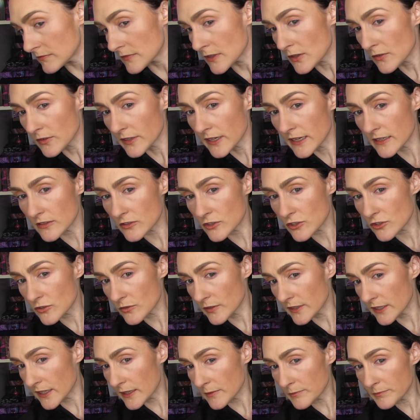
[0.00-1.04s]
Okay, it's
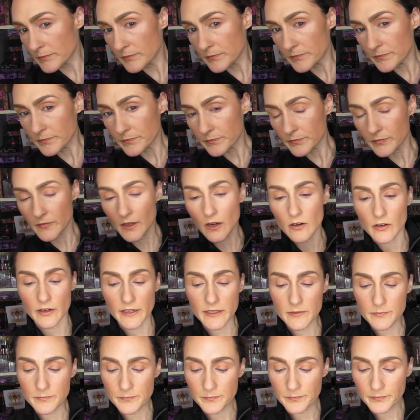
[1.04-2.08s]
showing up. All
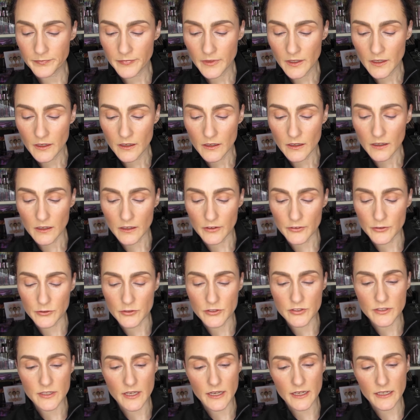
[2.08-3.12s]
right, other
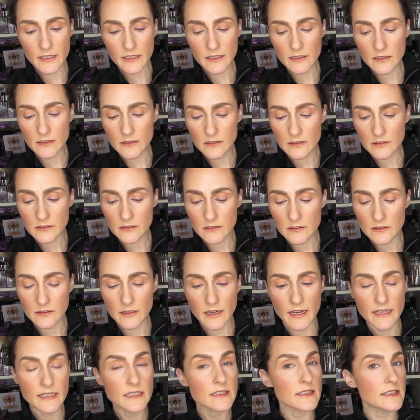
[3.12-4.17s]
side.
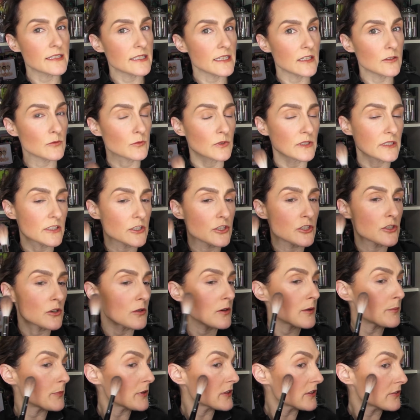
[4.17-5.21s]
I didn't see it really show
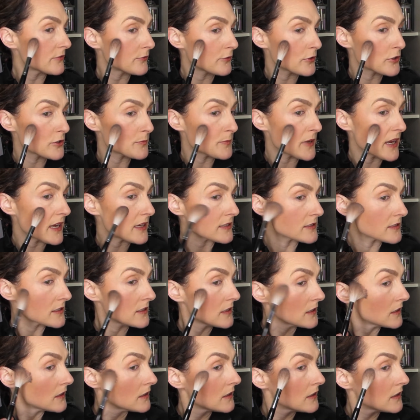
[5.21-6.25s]
up on the first pass.
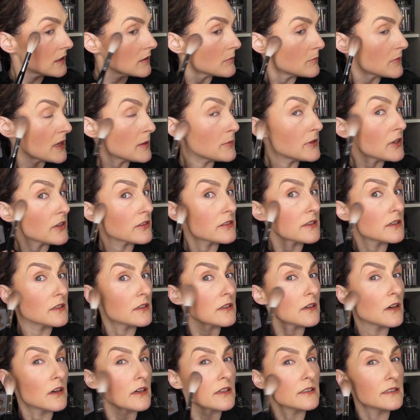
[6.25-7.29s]
Maybe on
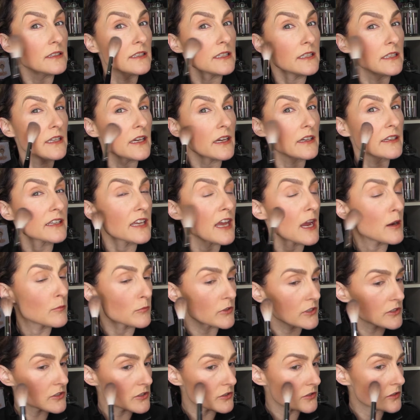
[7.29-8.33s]
the
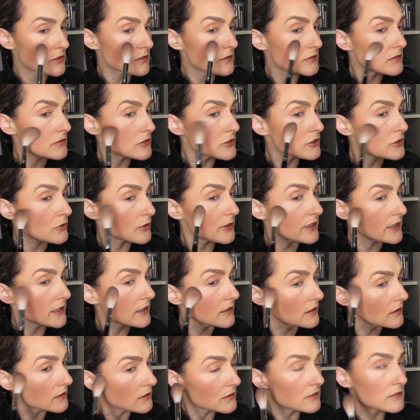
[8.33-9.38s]
camera it's
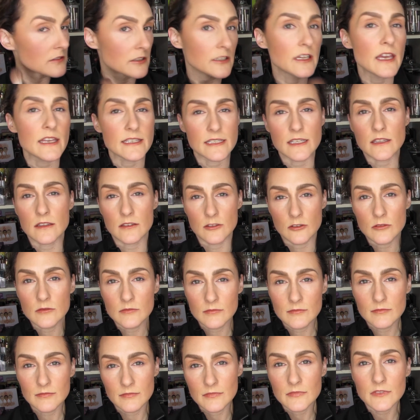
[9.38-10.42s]
showing, as in
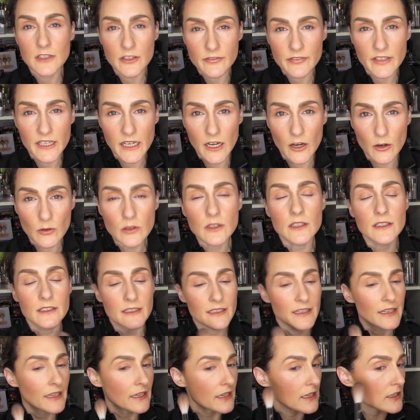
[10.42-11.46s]
the video,
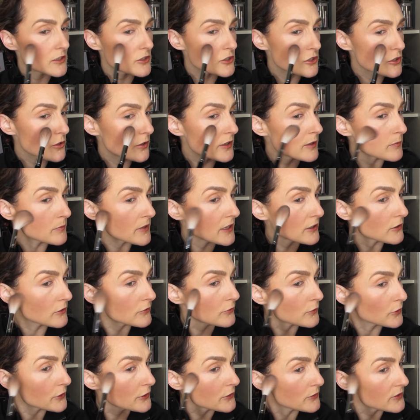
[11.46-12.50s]
it's showing better
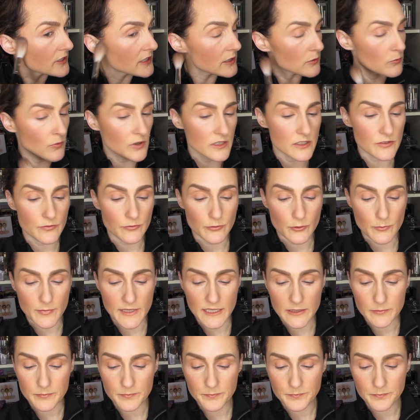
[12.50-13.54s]
for you than it was for
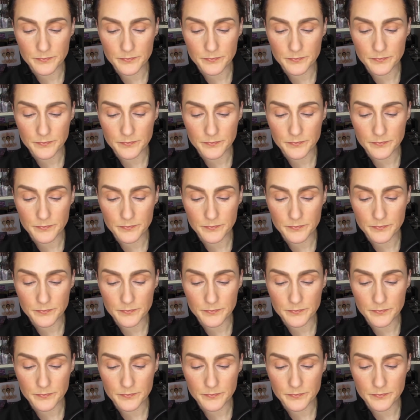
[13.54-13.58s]
me.